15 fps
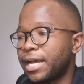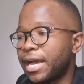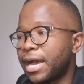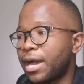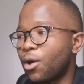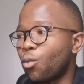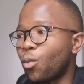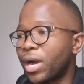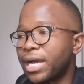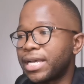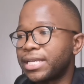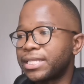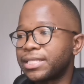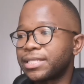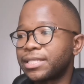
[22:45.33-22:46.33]

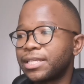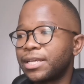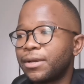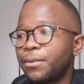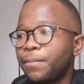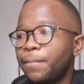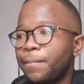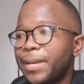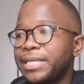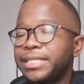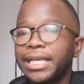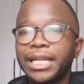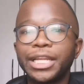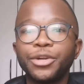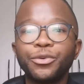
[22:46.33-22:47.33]
was
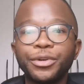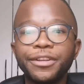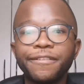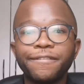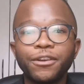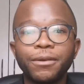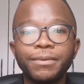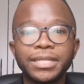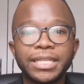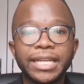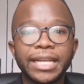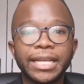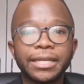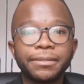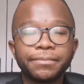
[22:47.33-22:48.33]
basically
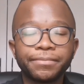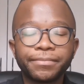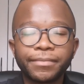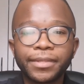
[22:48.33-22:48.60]
refurbishing